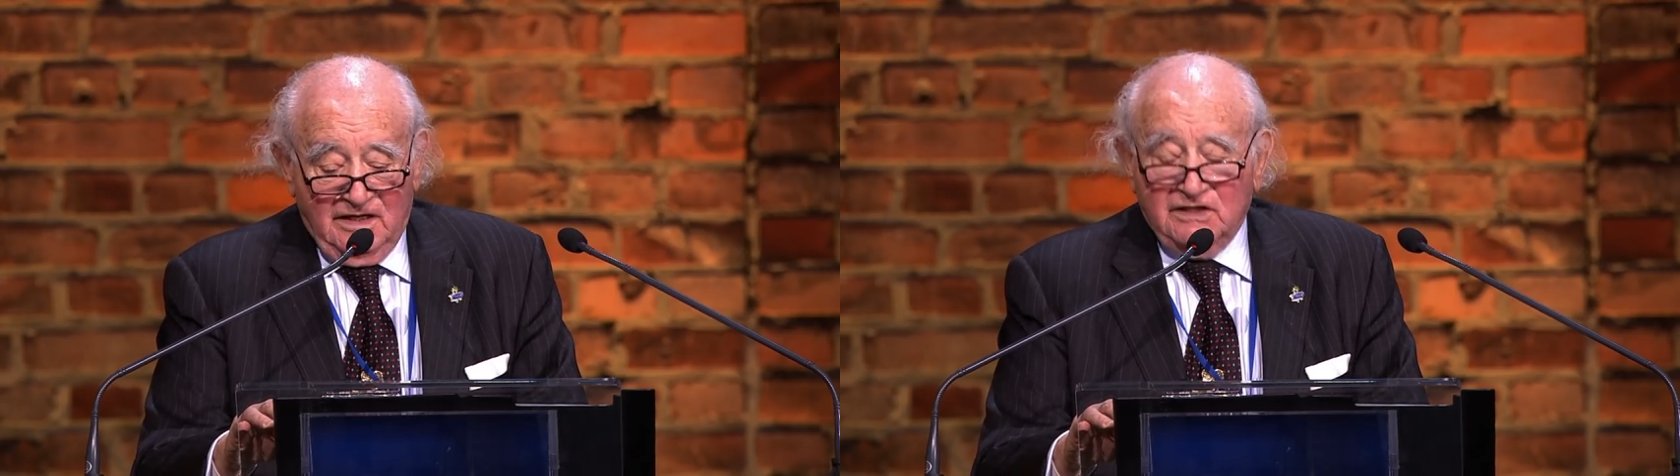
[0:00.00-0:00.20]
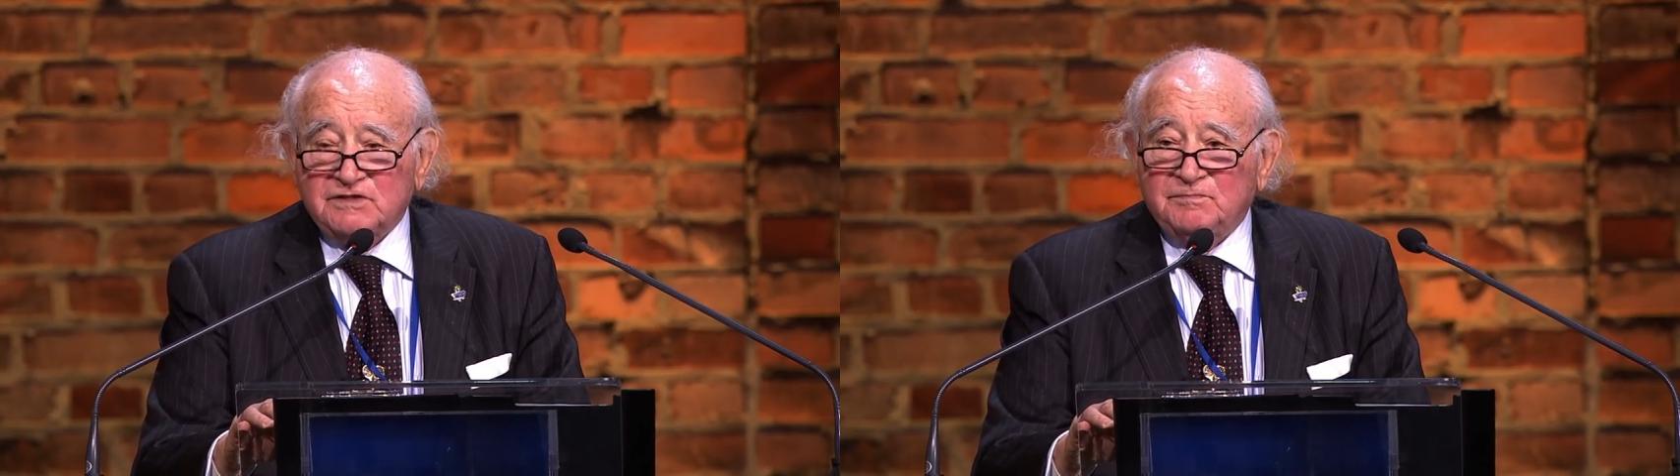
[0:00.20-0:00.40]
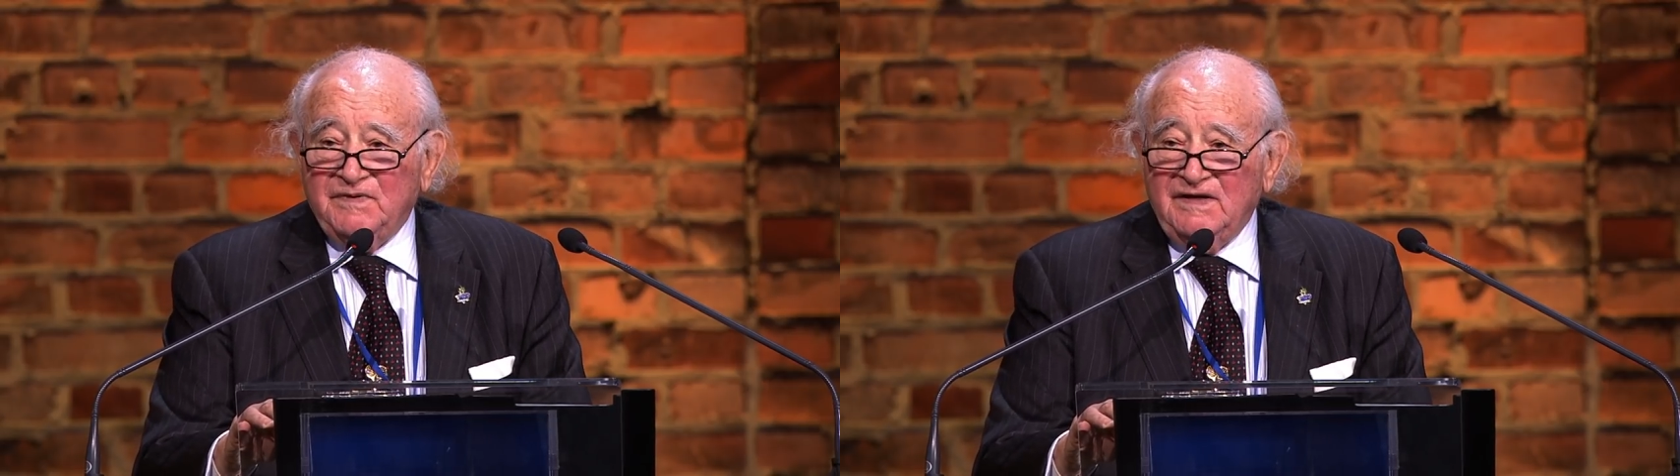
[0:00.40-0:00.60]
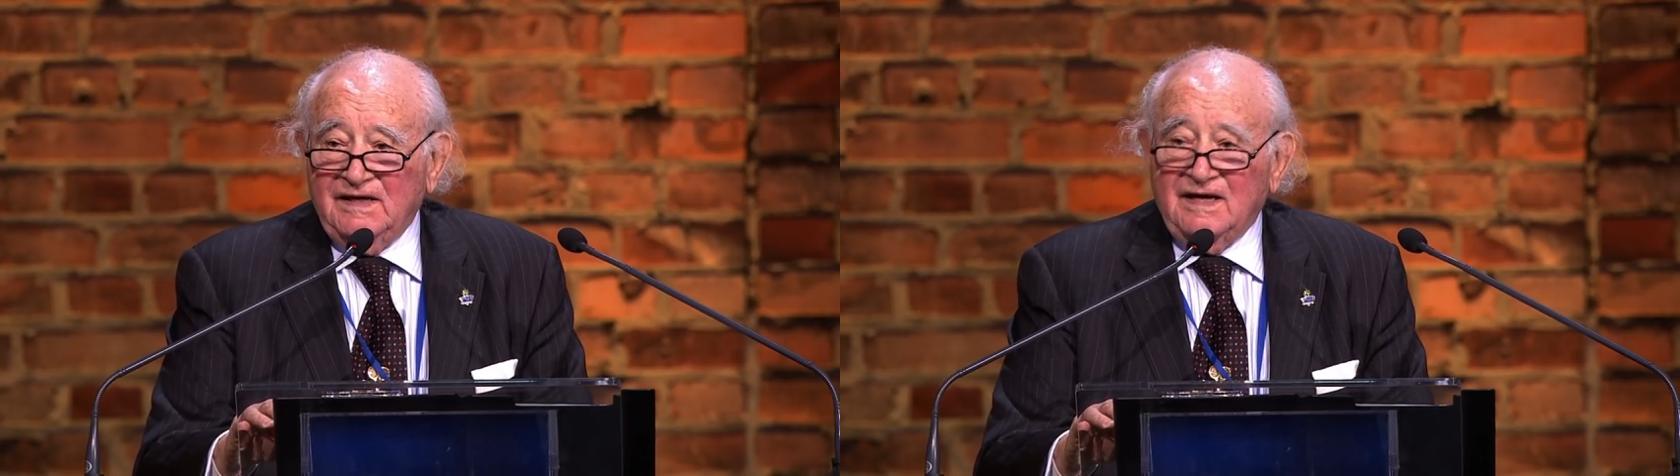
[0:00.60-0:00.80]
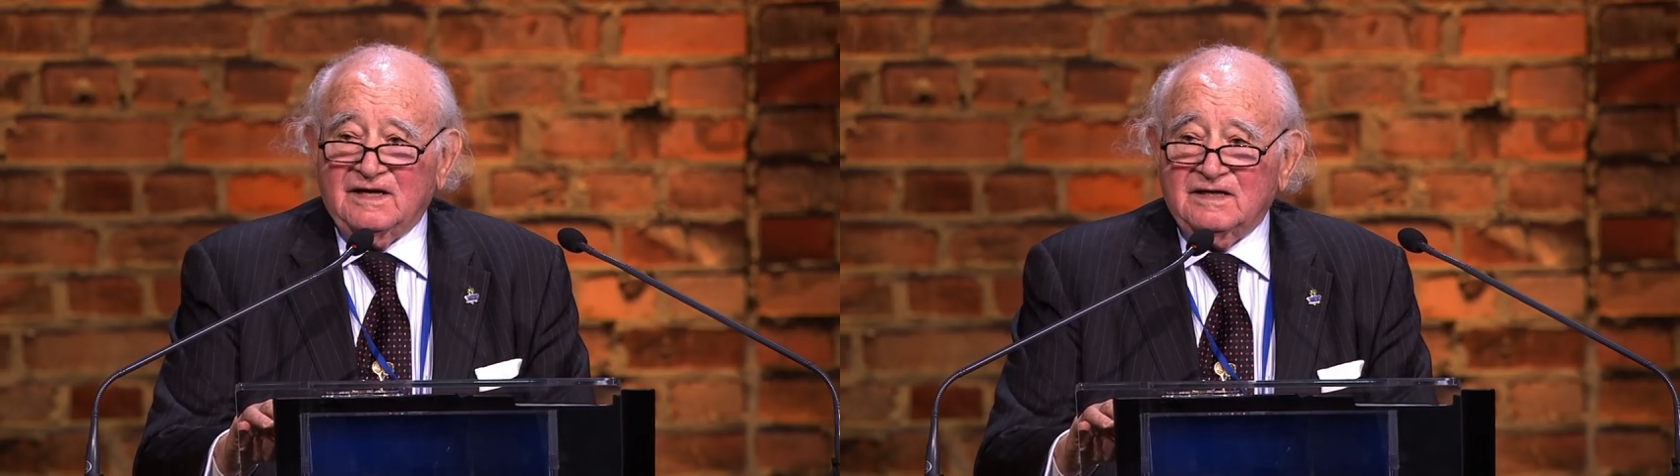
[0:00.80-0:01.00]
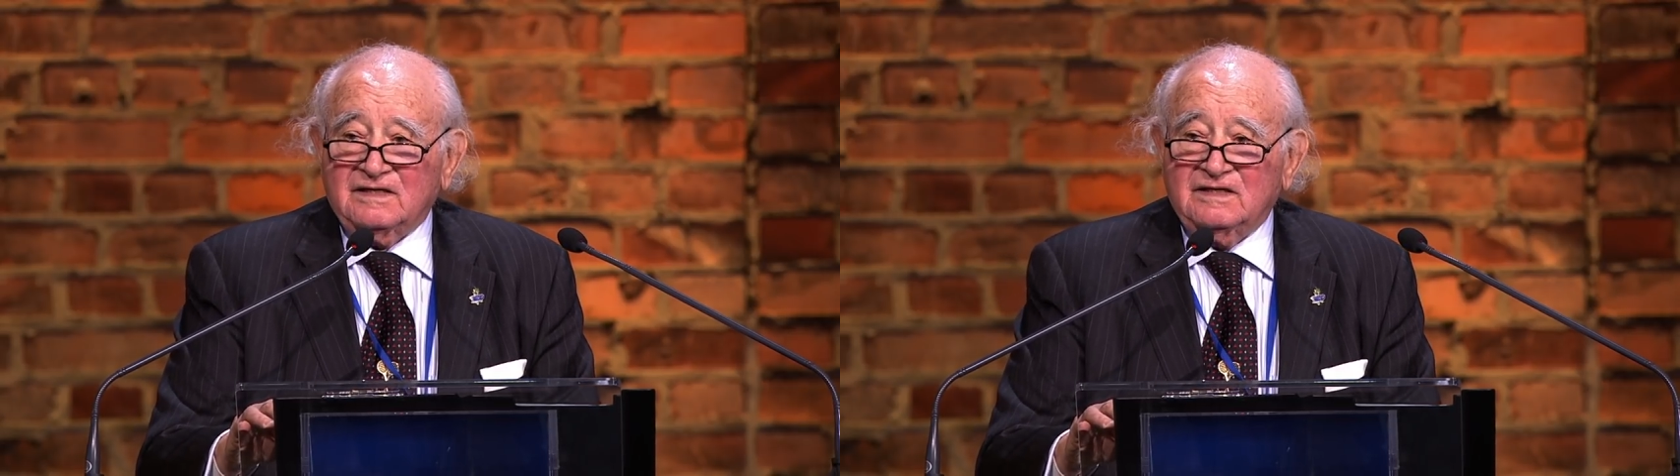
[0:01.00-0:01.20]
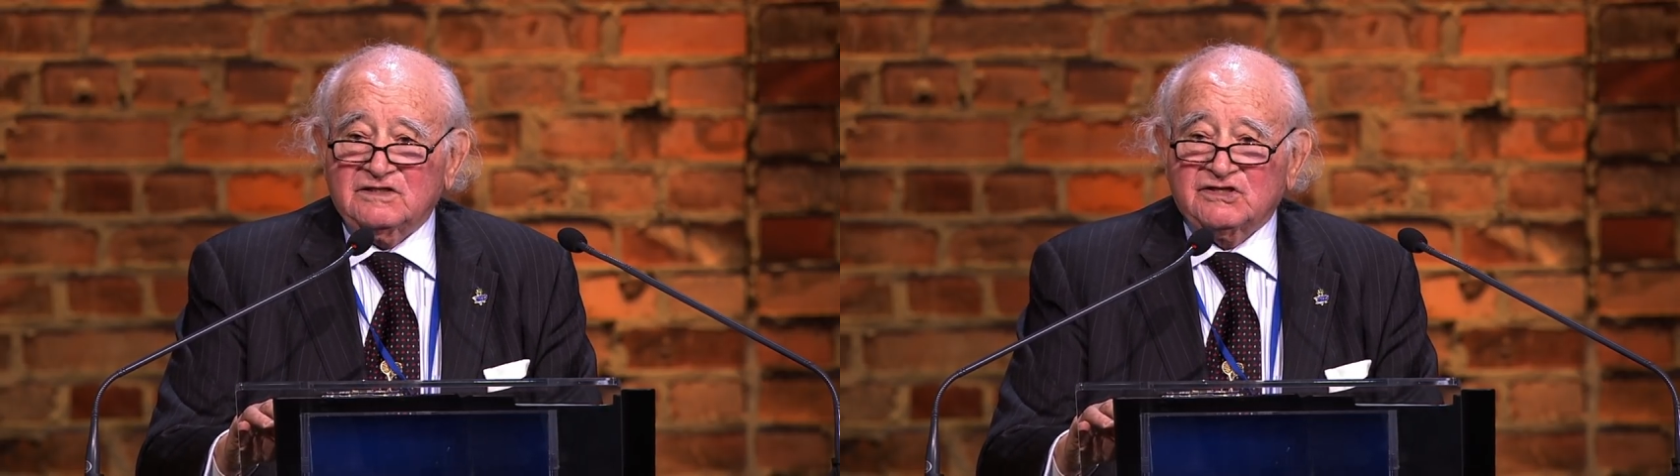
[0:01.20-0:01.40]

is beyond